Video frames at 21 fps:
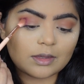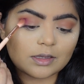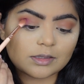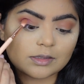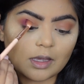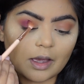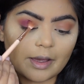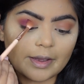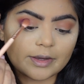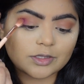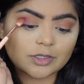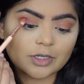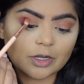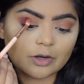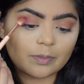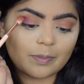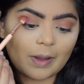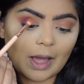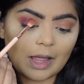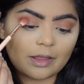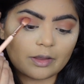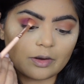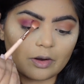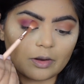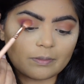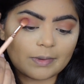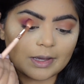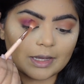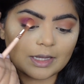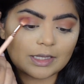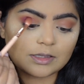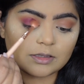this eyeshadow palette on
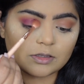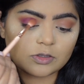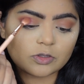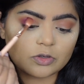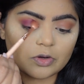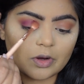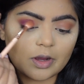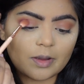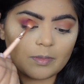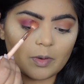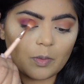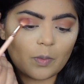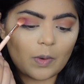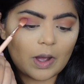my Instagram